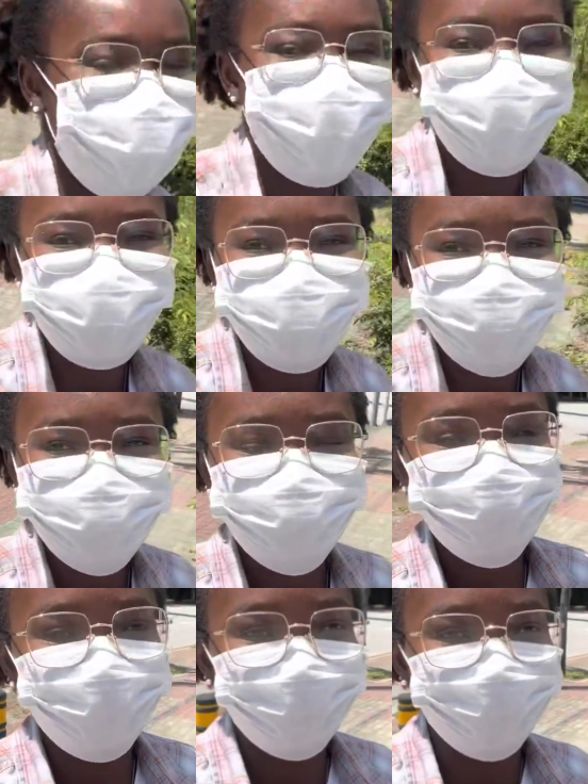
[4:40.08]
guys
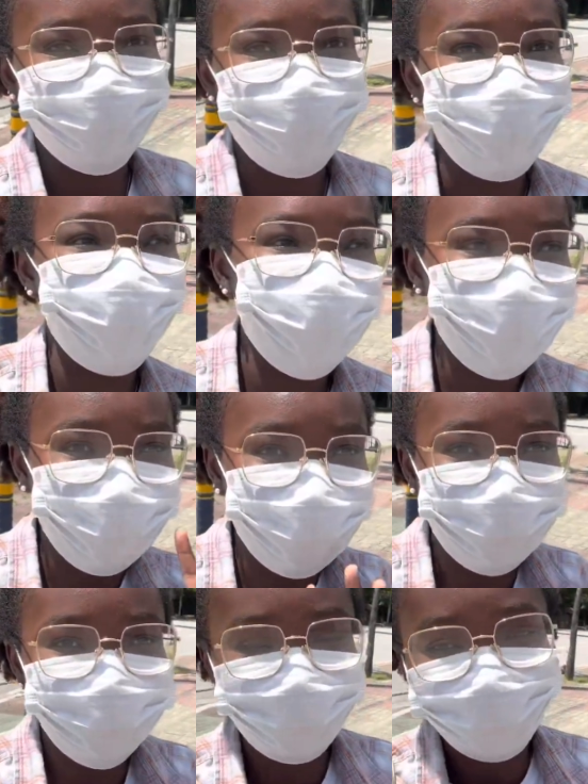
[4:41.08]
want to know what it
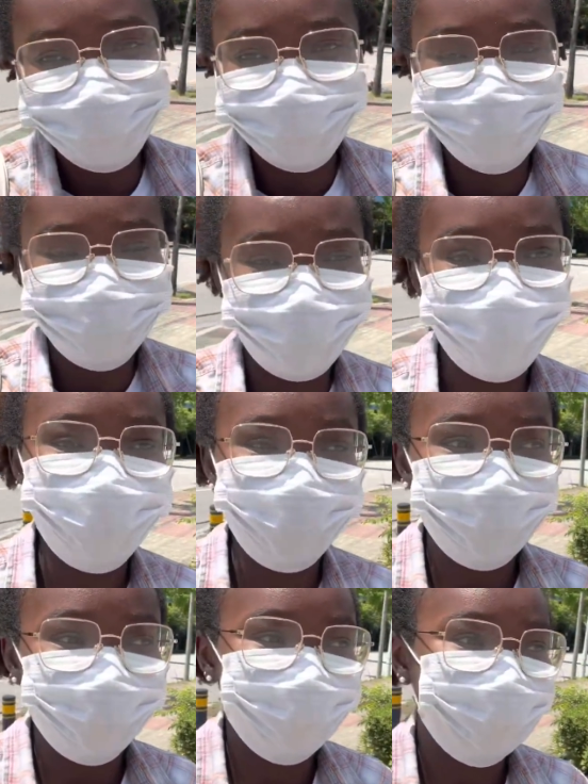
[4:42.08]
looks like inside and
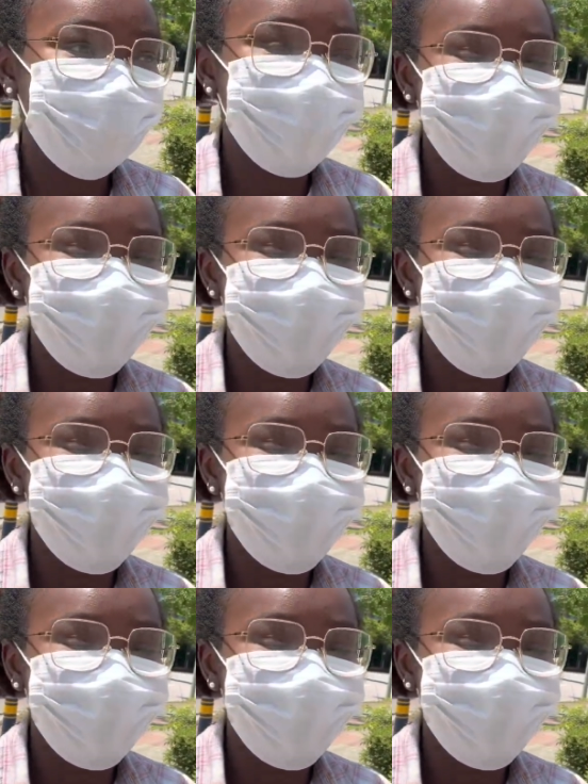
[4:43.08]
everything,